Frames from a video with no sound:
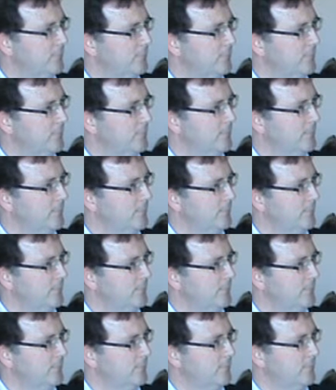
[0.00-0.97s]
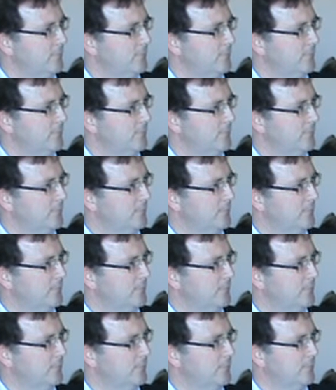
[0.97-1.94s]

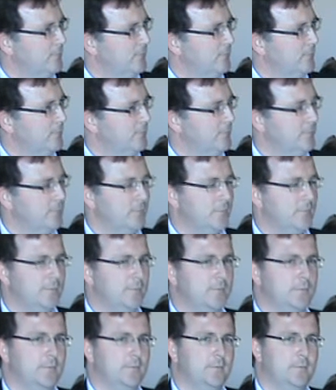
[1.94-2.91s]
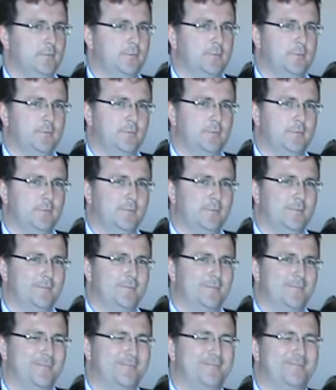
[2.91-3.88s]

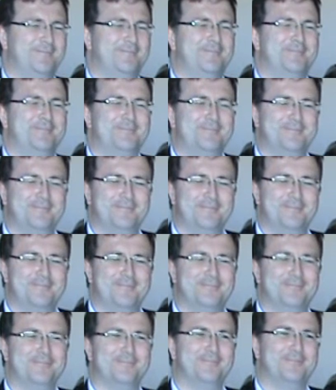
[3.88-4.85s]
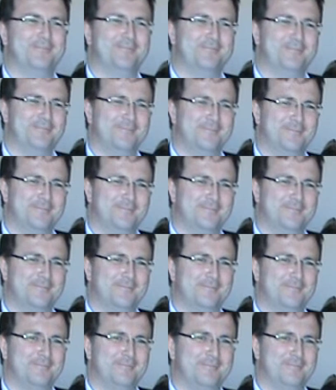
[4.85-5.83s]

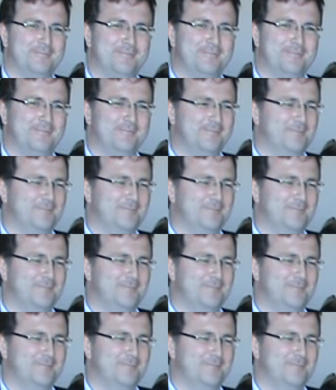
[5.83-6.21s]
This person isn't speaking.